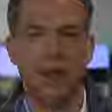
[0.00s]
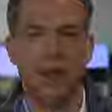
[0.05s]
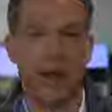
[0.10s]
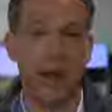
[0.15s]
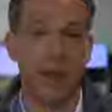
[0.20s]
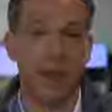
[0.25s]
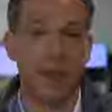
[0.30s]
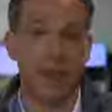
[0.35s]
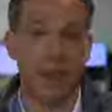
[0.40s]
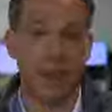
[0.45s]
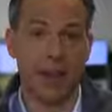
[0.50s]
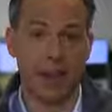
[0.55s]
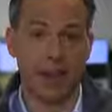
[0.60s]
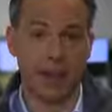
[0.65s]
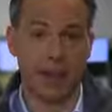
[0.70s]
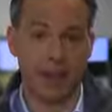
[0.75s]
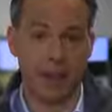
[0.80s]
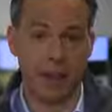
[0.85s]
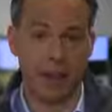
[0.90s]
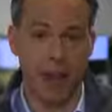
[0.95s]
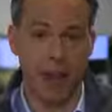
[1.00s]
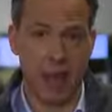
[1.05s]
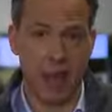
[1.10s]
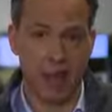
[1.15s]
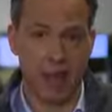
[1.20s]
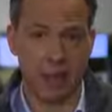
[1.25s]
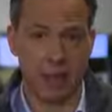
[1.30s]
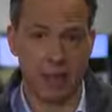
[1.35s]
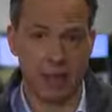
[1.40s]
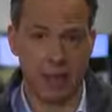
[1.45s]
Hey, everybody, it's Jake
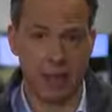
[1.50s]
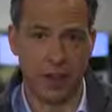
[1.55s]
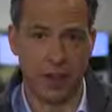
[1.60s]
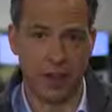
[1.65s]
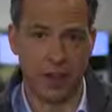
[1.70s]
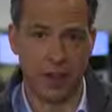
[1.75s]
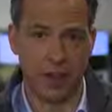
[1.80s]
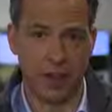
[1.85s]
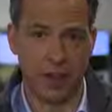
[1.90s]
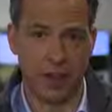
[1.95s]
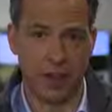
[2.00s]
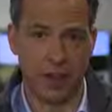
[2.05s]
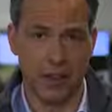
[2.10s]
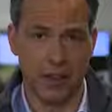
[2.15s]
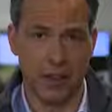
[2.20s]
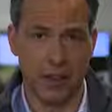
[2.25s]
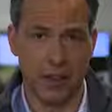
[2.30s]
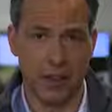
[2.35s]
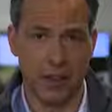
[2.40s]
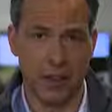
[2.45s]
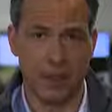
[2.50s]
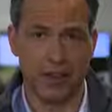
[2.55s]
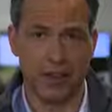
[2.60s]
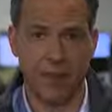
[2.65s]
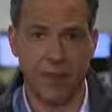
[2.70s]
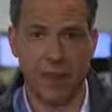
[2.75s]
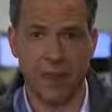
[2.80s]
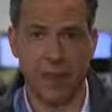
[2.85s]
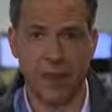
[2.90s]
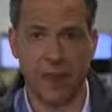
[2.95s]
Tapper from CNN State of the Union and
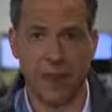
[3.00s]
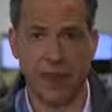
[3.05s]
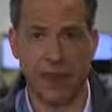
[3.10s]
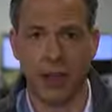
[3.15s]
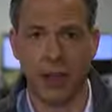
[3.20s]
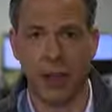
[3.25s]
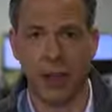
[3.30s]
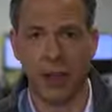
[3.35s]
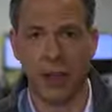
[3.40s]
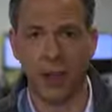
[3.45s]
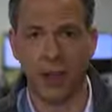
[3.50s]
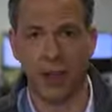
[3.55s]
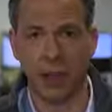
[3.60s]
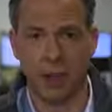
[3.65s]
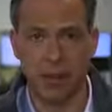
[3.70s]
factcheck.org.